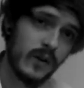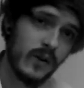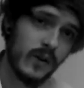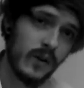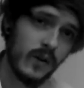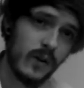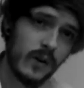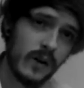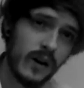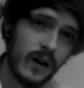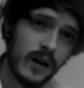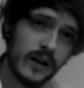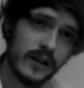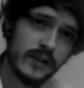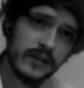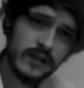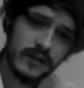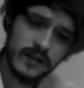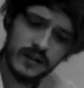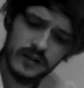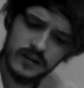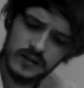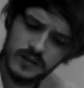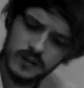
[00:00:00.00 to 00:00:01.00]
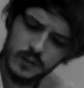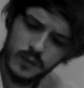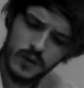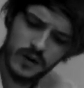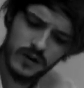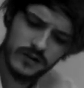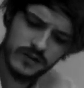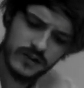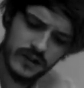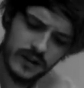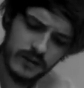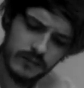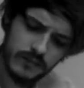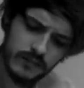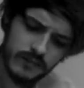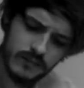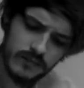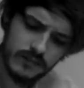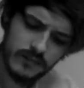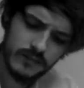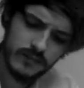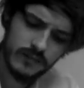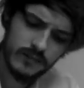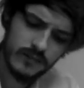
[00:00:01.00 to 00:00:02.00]
All eyes turn to watch him.
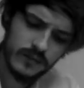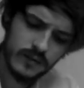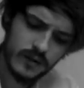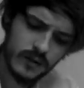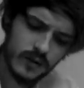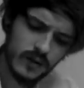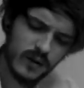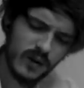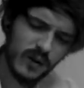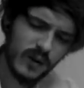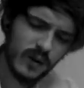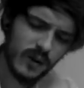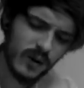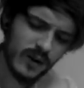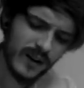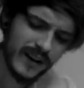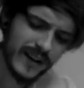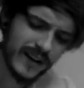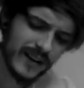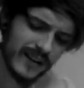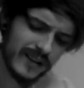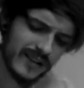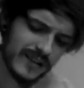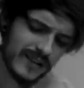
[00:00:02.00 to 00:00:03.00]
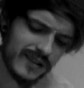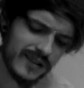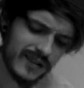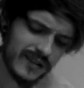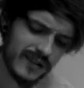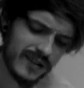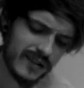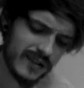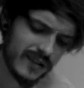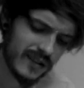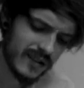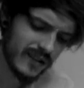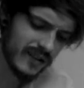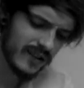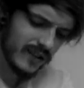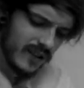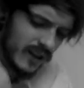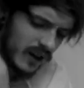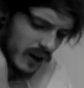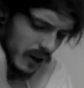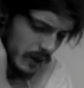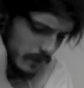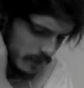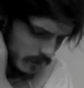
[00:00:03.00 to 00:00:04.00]
All ears
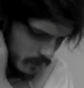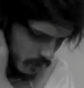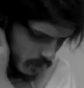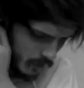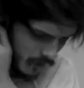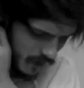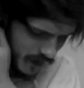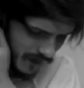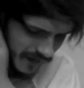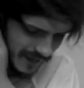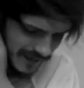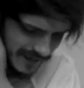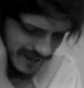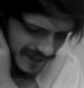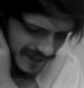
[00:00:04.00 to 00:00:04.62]
open wide.